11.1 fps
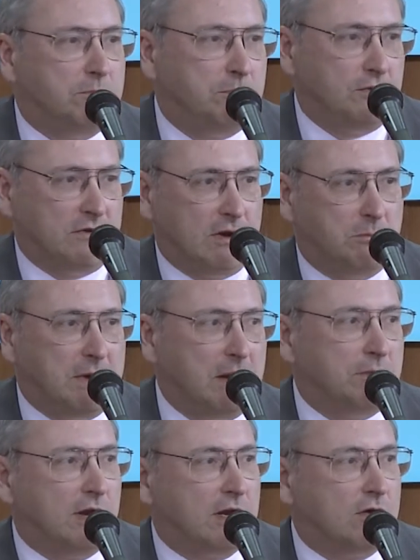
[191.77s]
puts out a
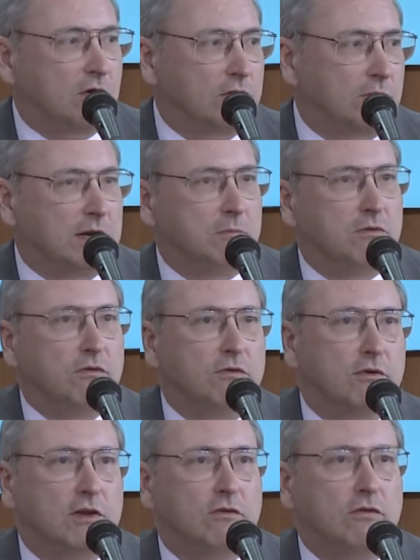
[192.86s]
byproduct called
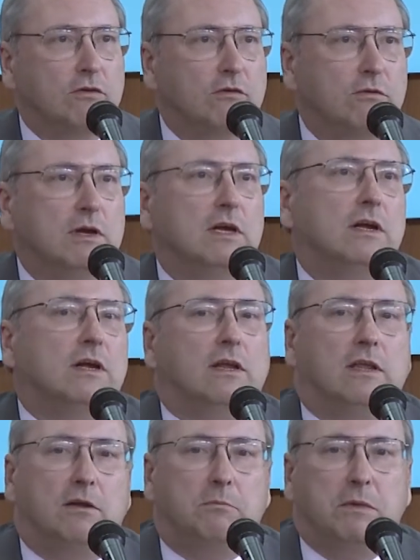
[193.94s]
uranium-232
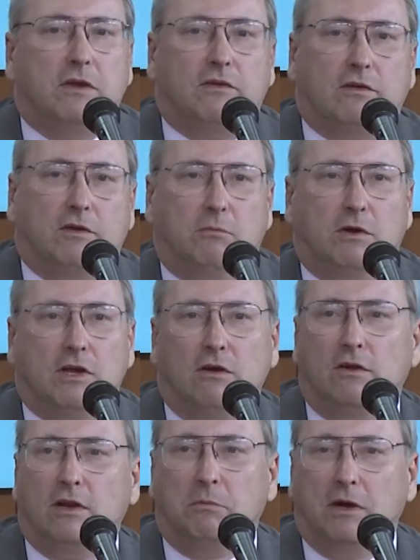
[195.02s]
that basically will
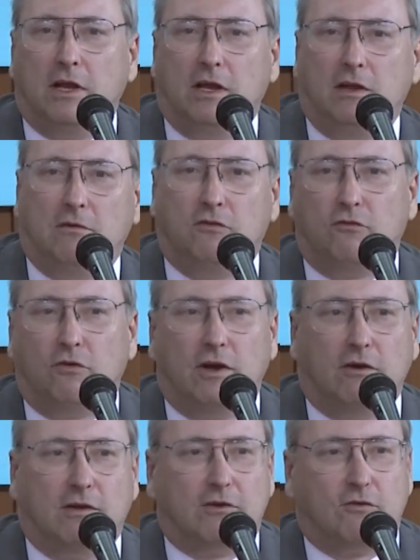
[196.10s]
kill anybody, destroy
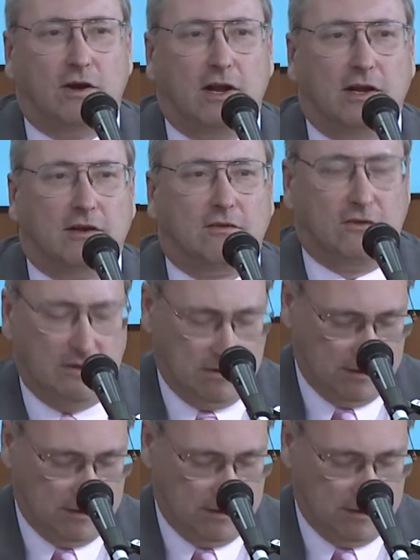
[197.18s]
your electronics,